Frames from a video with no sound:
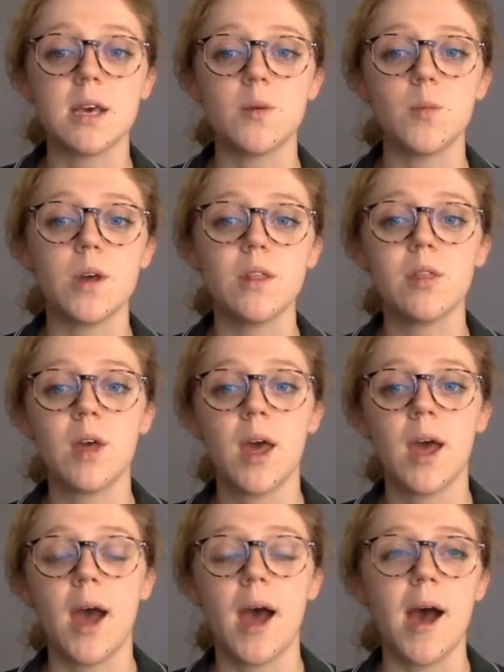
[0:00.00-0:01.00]
me with
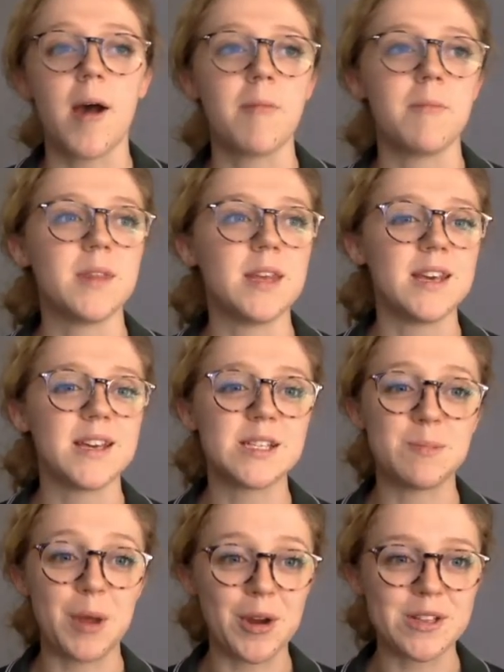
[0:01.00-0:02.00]
the
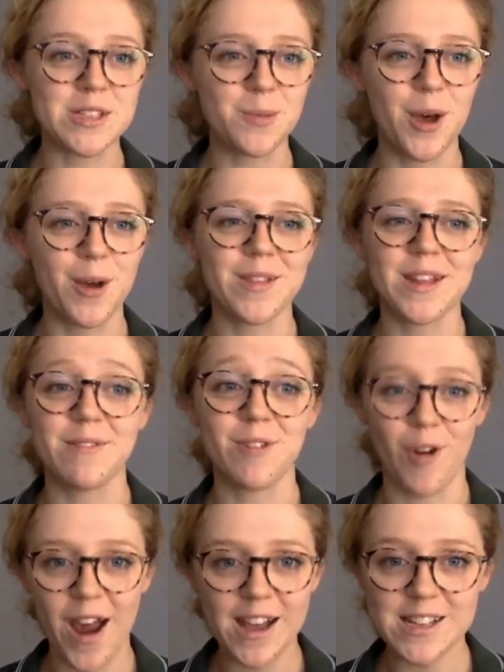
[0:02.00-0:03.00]
experience to work within a
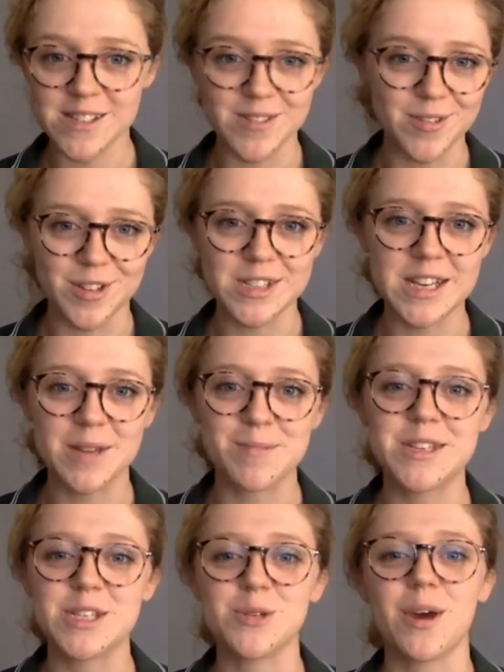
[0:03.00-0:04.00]
variety of different team
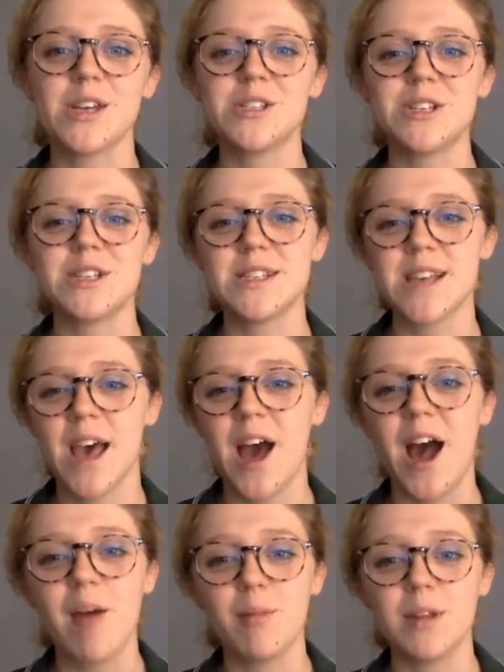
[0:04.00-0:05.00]
situations,
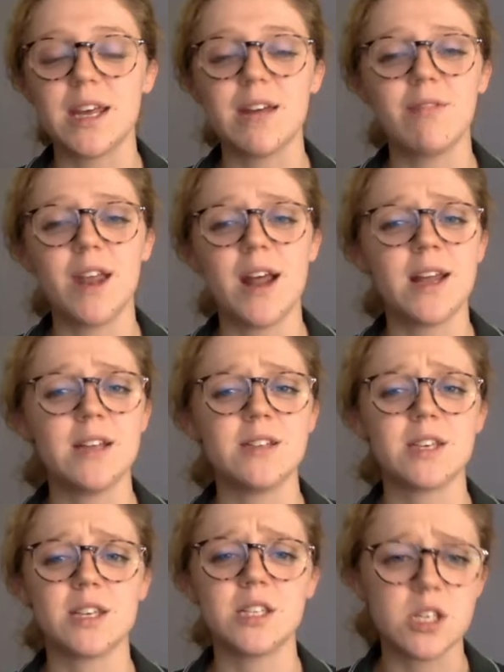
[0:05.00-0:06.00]
I believe that I need
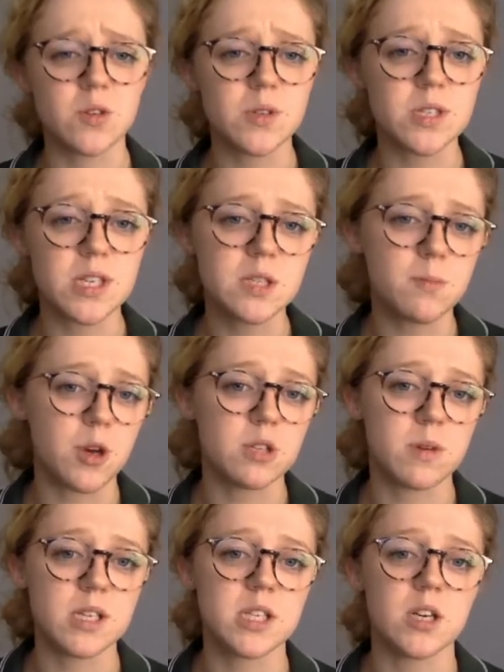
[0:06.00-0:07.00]
to continuously expose
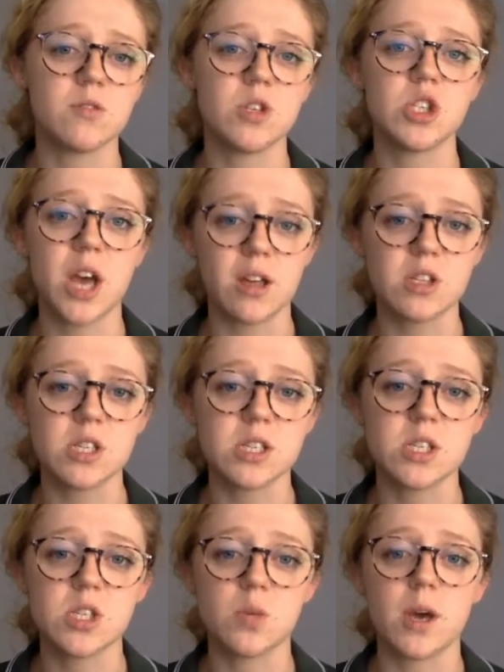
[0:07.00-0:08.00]
myself to challenging
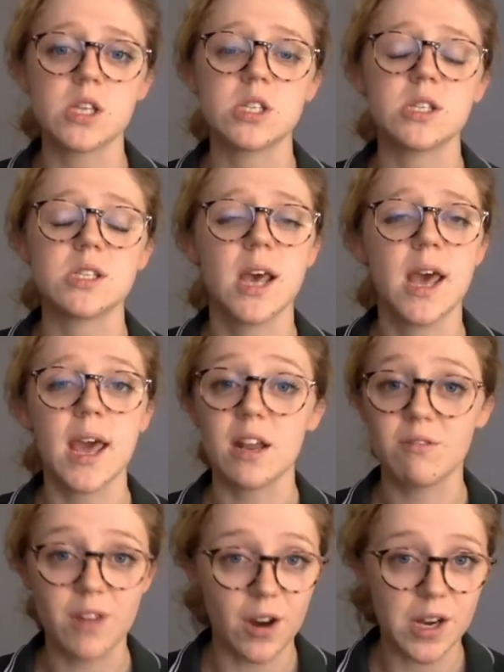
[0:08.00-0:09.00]
situations
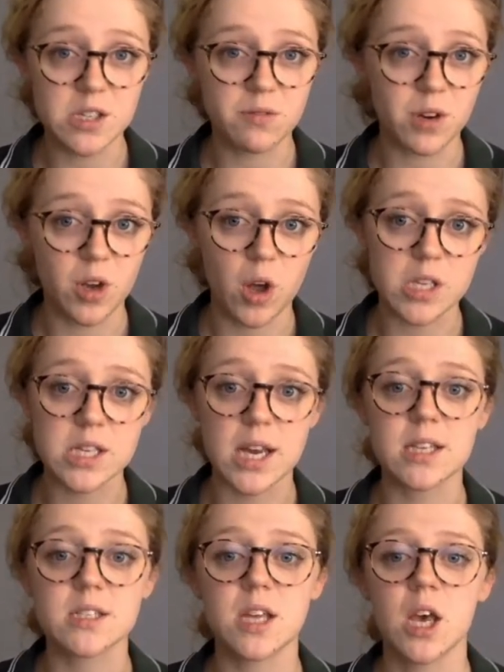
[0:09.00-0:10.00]
in very different
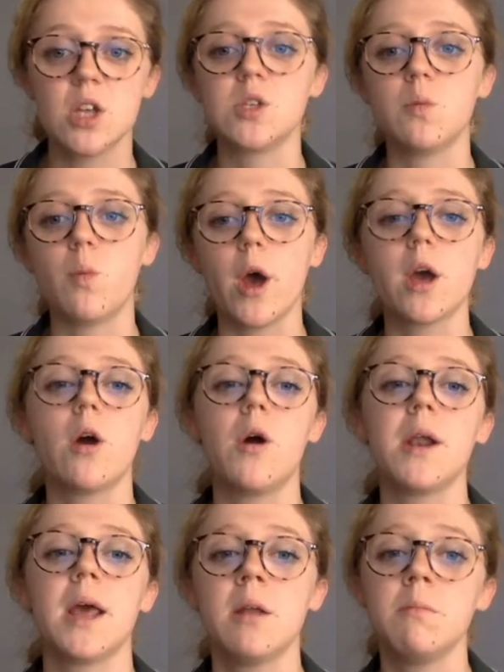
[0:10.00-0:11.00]
contexts to work
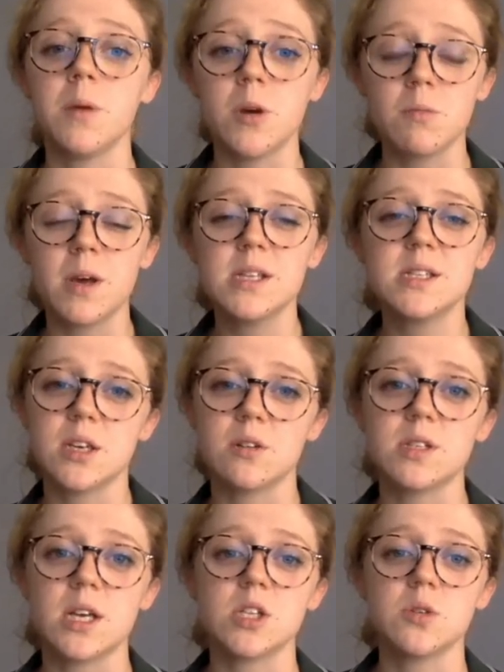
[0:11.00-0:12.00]
on and build my skill
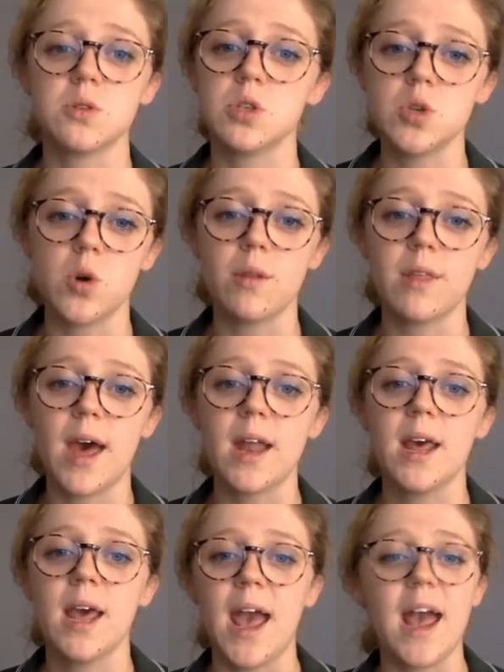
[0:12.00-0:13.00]
set to ensure
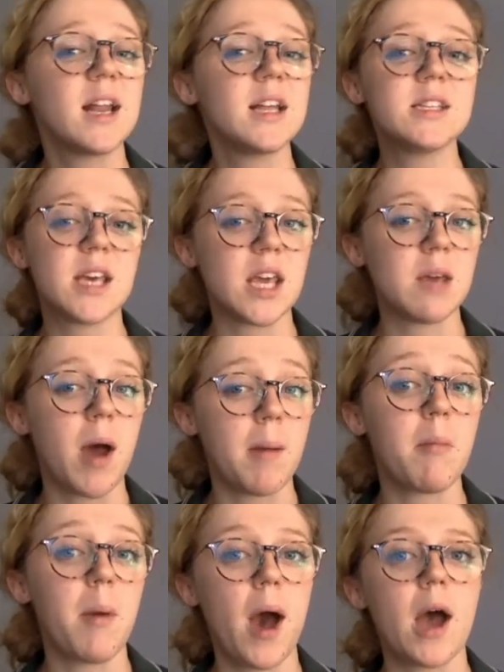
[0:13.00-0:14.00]
that any team I'm
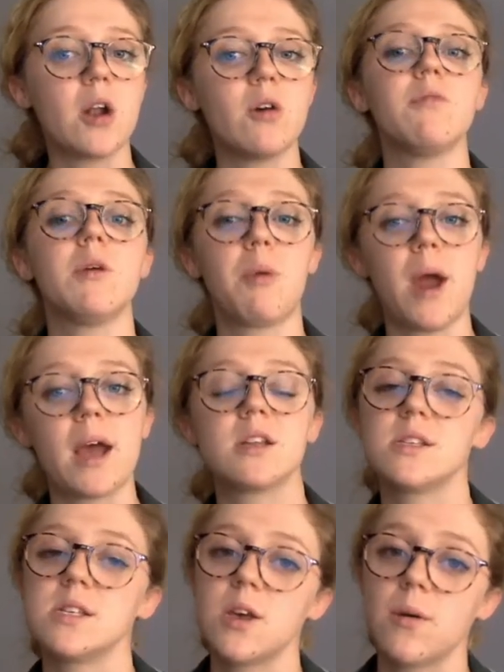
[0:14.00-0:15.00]
a part of, the
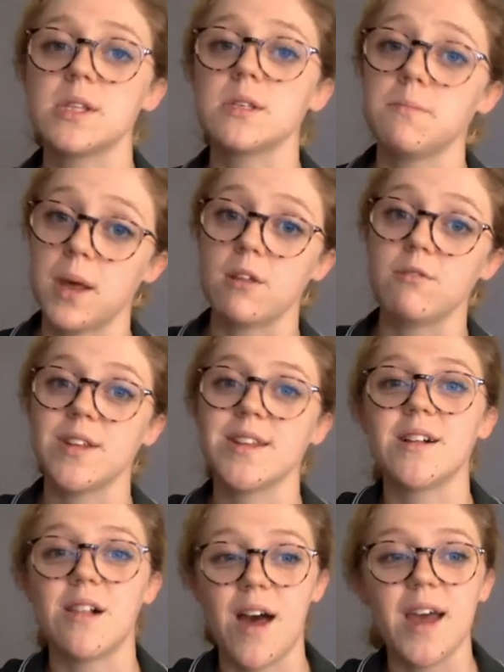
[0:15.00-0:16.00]
practice is going to benefit
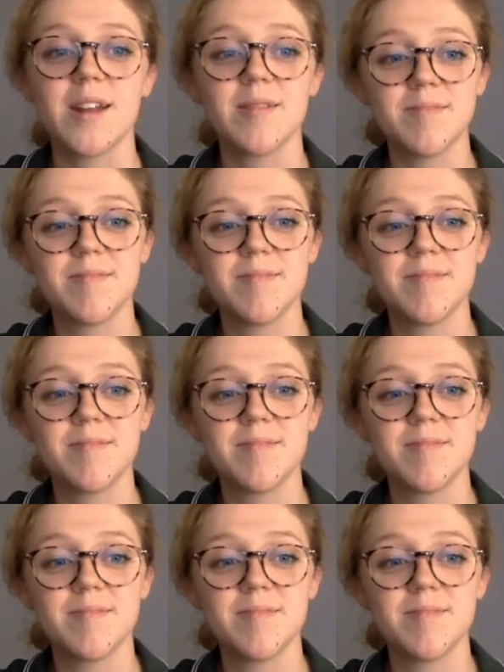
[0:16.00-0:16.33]
the client.